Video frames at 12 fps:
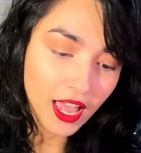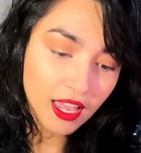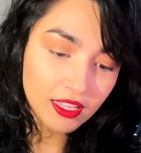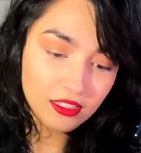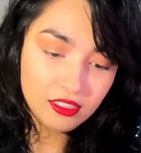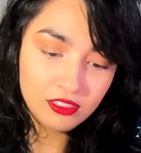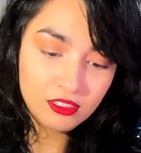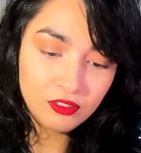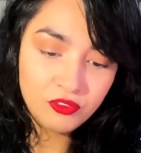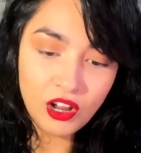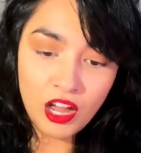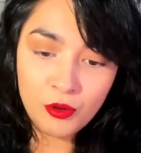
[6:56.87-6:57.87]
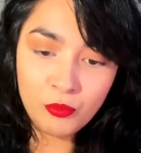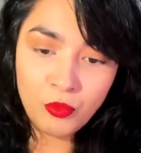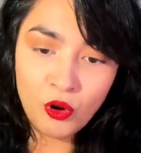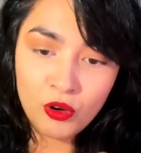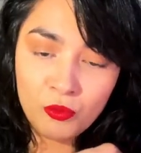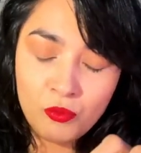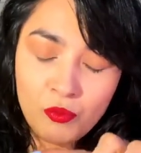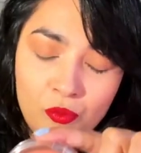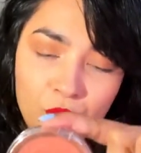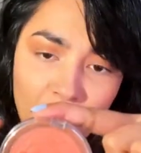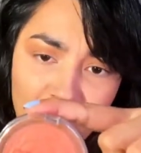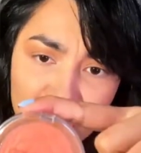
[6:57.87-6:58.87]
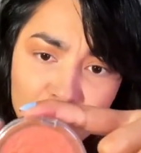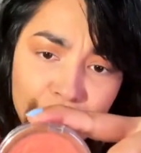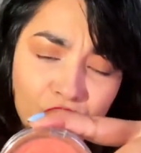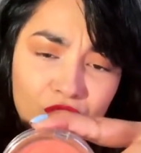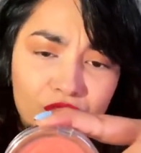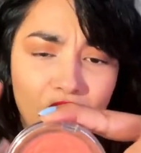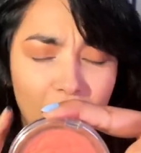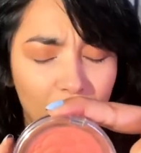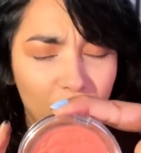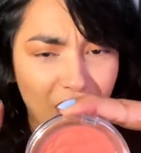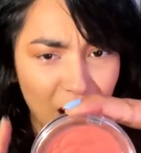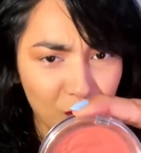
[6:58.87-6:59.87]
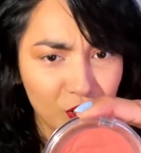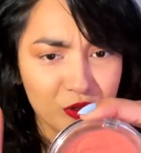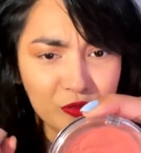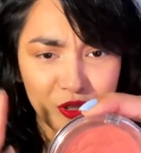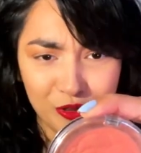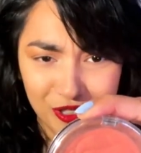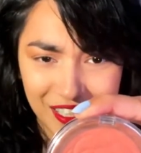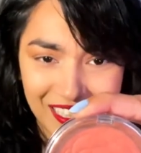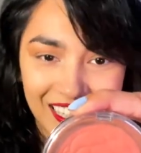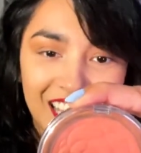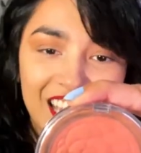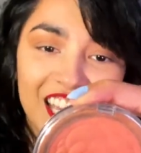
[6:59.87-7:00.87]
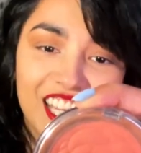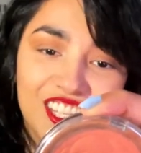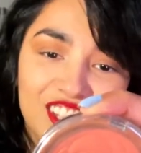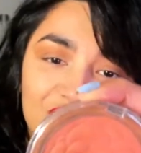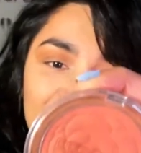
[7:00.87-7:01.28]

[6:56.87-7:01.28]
and this is the Flower Pot Blush from Flower Beauty in